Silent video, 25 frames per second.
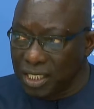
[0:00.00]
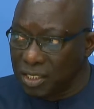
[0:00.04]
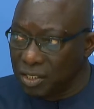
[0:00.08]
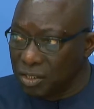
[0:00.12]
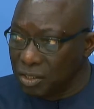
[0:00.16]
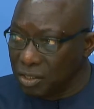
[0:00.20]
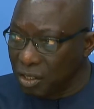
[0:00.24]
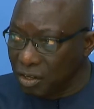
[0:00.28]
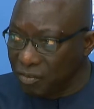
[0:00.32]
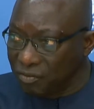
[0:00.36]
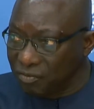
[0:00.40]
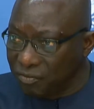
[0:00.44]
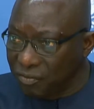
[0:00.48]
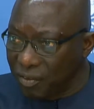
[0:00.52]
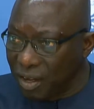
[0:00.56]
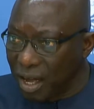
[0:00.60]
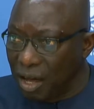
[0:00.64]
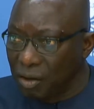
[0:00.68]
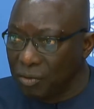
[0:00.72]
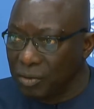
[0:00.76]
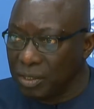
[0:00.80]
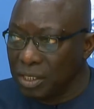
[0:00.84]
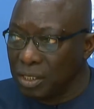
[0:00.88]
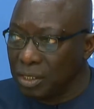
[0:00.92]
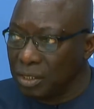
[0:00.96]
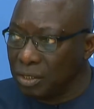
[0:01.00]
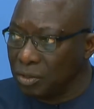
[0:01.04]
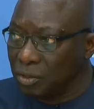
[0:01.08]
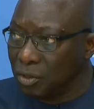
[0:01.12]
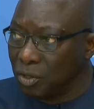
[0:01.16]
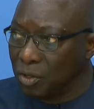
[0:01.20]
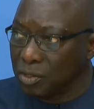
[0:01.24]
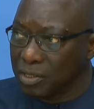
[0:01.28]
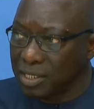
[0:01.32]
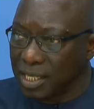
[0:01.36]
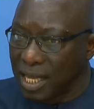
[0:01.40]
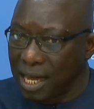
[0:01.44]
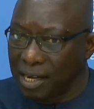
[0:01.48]
is not found in
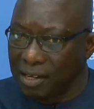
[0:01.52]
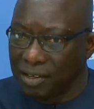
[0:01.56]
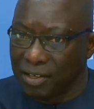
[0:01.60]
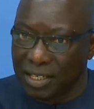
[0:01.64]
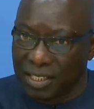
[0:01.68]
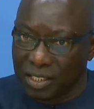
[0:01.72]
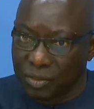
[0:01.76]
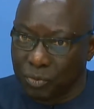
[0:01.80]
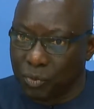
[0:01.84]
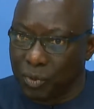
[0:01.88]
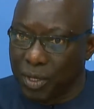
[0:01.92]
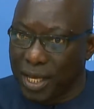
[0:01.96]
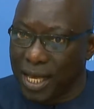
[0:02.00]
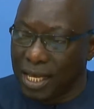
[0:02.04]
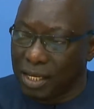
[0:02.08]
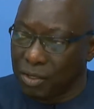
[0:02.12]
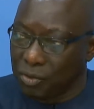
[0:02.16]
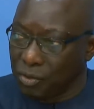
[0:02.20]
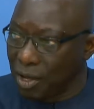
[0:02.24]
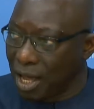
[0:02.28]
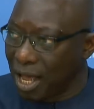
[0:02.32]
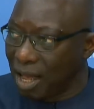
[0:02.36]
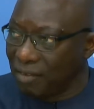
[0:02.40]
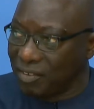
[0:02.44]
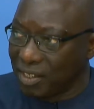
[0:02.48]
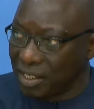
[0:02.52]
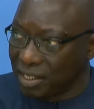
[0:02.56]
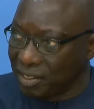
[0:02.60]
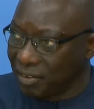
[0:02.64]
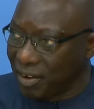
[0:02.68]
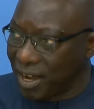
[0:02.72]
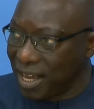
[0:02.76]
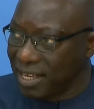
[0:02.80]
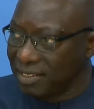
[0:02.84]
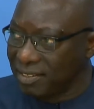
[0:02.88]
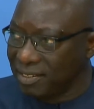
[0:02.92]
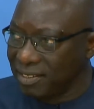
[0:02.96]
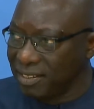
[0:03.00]
those areas where you have a
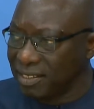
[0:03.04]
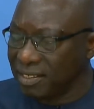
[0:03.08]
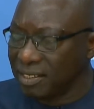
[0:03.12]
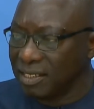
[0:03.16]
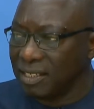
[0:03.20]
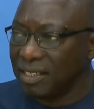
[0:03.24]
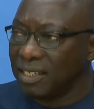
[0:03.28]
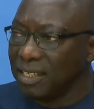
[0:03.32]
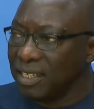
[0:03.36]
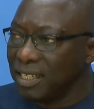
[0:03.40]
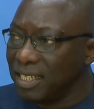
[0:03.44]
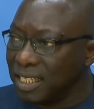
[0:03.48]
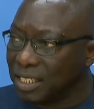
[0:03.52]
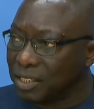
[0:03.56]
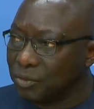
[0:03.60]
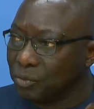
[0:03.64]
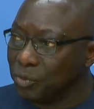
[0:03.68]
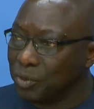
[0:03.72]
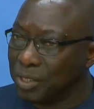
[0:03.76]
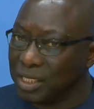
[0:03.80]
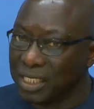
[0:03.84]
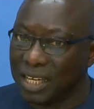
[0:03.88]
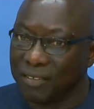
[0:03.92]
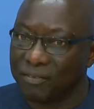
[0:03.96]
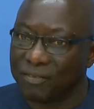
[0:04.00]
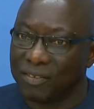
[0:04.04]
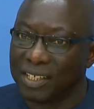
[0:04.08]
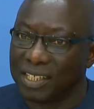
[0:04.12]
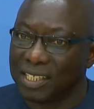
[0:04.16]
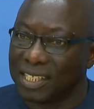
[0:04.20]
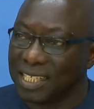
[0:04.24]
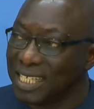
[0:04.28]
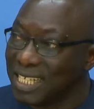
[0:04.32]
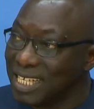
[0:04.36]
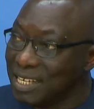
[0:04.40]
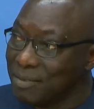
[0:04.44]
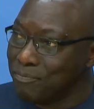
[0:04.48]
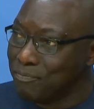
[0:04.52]
crisis, it will
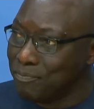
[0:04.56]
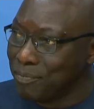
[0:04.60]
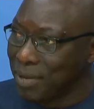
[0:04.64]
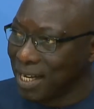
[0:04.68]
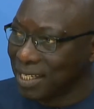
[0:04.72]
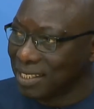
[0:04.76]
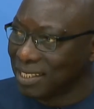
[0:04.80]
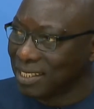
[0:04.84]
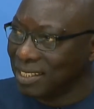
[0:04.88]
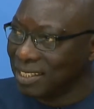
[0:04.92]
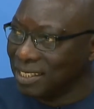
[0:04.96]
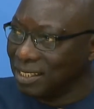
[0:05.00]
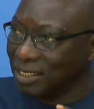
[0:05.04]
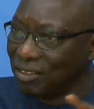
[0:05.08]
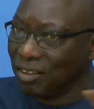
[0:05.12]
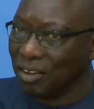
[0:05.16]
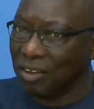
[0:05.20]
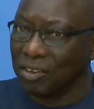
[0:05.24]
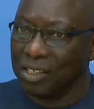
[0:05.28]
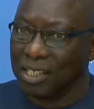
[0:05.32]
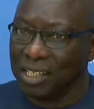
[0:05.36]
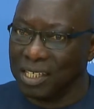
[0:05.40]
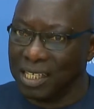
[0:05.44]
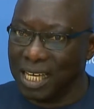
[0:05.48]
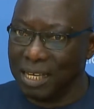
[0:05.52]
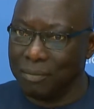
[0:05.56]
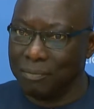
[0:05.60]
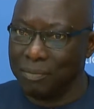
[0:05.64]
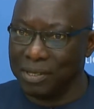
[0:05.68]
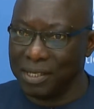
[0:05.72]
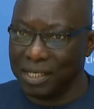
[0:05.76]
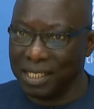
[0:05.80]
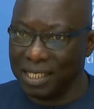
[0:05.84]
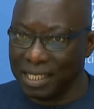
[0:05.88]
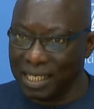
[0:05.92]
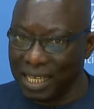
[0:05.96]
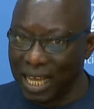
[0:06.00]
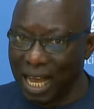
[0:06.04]
definitely impact on the
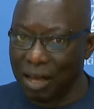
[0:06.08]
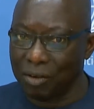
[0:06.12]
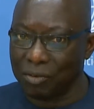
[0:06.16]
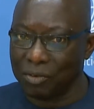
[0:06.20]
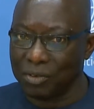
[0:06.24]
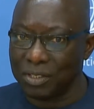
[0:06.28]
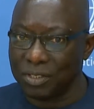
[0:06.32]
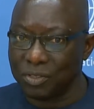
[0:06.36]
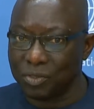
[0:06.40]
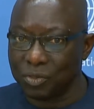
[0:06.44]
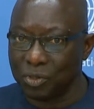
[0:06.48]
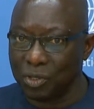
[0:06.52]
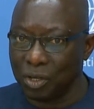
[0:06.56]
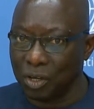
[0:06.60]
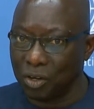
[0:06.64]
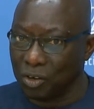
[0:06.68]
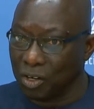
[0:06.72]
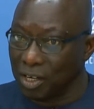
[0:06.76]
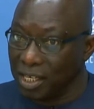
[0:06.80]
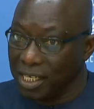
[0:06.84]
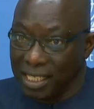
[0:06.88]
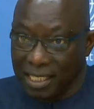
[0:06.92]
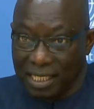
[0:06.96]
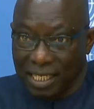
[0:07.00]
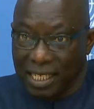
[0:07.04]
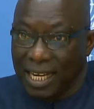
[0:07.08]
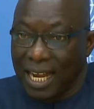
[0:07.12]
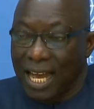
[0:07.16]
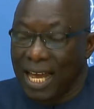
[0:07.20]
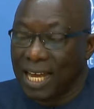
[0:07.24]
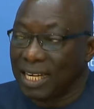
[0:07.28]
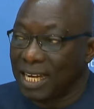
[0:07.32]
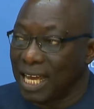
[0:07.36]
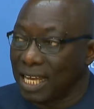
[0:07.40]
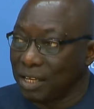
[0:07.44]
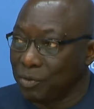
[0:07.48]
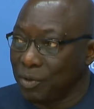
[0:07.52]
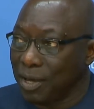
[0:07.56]
neighboring countries sooner or later,
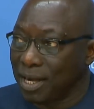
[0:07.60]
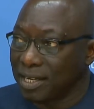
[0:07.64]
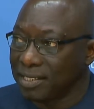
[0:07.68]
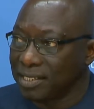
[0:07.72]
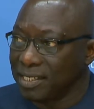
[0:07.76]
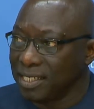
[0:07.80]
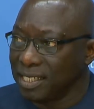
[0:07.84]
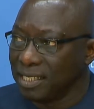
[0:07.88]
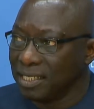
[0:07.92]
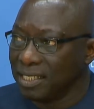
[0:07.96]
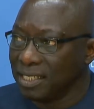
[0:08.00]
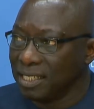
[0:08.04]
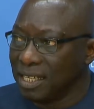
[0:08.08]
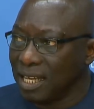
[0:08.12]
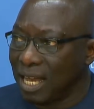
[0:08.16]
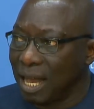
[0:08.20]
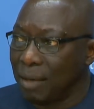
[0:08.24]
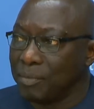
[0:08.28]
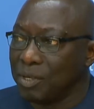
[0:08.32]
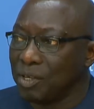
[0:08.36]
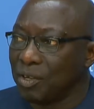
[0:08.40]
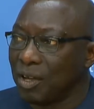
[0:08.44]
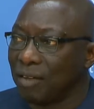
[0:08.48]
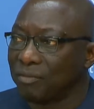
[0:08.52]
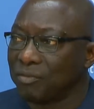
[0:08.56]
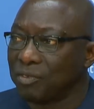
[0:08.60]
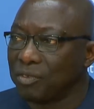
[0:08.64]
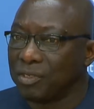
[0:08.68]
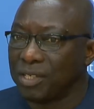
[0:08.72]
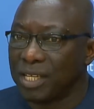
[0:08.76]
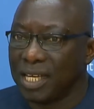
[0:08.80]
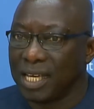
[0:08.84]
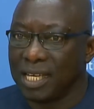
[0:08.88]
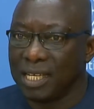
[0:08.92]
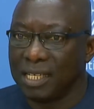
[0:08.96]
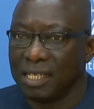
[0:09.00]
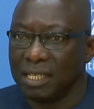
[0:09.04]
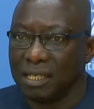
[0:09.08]
like, like we are seeing. I mean, you have
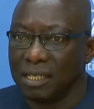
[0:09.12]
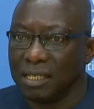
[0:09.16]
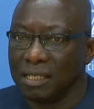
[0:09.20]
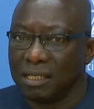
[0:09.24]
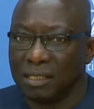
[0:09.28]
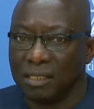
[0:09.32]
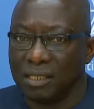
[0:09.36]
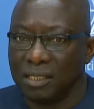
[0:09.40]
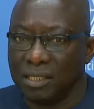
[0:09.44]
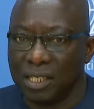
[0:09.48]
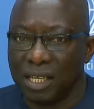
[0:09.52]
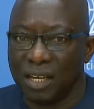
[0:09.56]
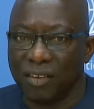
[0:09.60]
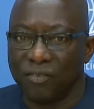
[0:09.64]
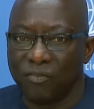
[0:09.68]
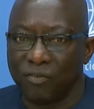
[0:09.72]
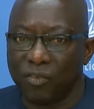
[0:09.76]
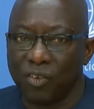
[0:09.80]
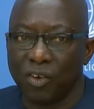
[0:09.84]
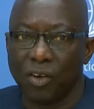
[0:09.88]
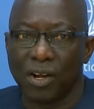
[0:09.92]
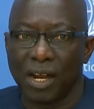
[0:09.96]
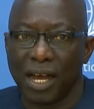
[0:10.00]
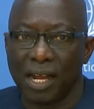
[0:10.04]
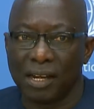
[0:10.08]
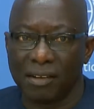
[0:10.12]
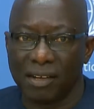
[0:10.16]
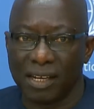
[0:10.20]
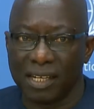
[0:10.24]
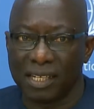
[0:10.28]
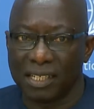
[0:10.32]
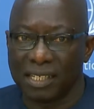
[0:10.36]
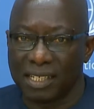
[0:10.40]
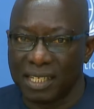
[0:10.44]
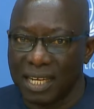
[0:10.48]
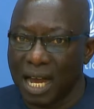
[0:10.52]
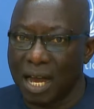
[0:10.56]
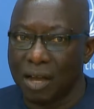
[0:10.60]
today near
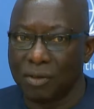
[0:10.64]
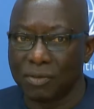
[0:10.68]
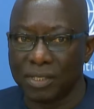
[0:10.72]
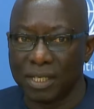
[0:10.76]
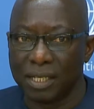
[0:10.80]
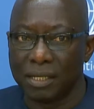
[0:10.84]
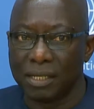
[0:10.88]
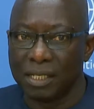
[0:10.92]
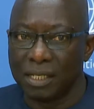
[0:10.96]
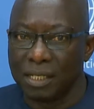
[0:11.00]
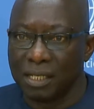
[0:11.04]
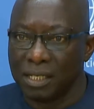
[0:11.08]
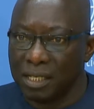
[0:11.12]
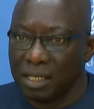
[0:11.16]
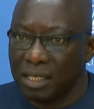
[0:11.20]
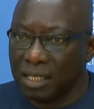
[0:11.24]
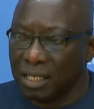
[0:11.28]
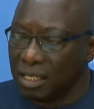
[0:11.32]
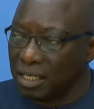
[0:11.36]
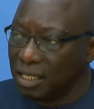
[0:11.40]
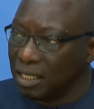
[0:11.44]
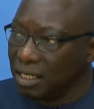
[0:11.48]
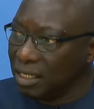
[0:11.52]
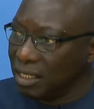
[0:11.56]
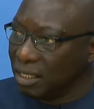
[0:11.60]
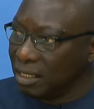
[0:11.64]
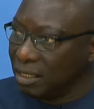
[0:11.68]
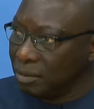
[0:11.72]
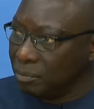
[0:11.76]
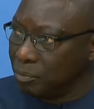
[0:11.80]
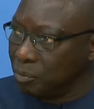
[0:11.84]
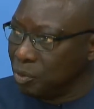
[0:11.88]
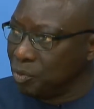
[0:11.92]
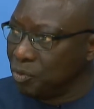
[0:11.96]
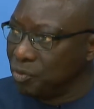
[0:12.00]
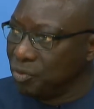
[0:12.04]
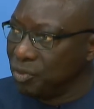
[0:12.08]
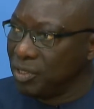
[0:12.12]
400,000 uh,
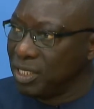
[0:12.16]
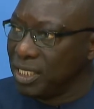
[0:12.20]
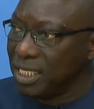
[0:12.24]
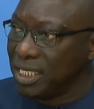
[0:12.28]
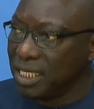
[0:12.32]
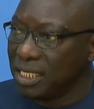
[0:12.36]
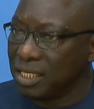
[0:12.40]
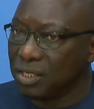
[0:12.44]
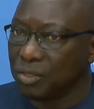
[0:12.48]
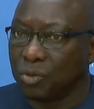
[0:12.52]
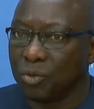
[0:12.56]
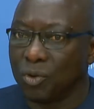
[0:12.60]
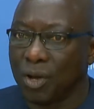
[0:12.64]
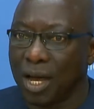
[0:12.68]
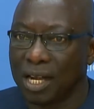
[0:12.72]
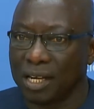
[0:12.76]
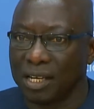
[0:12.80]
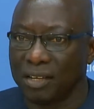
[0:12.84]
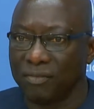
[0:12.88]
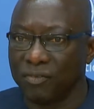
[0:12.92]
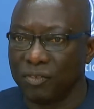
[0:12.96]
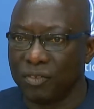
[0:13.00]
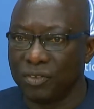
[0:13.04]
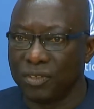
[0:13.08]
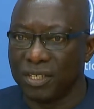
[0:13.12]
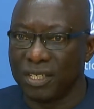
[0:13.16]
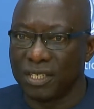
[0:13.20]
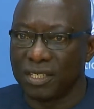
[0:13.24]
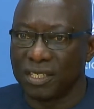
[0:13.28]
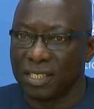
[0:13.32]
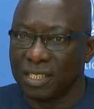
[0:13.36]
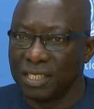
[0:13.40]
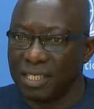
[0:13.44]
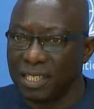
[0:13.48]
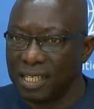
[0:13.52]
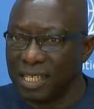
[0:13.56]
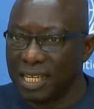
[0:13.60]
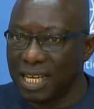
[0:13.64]
Burundis who are refugees
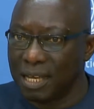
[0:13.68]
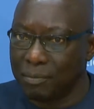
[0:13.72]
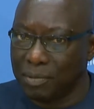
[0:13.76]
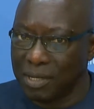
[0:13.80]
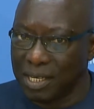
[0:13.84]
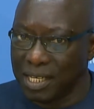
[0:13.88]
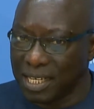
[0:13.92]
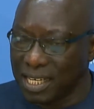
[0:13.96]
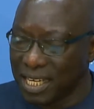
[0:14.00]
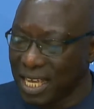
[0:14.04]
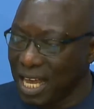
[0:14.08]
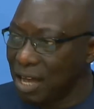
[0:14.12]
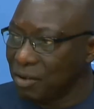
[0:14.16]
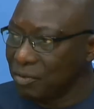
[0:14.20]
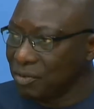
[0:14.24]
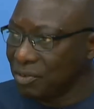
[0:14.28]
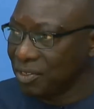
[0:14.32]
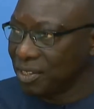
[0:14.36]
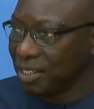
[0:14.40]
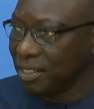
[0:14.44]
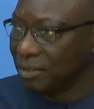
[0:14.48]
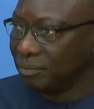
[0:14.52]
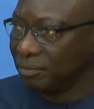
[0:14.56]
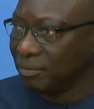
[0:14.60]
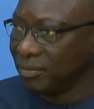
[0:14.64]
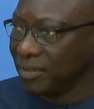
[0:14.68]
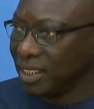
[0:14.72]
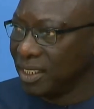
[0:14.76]
in the neighboring country.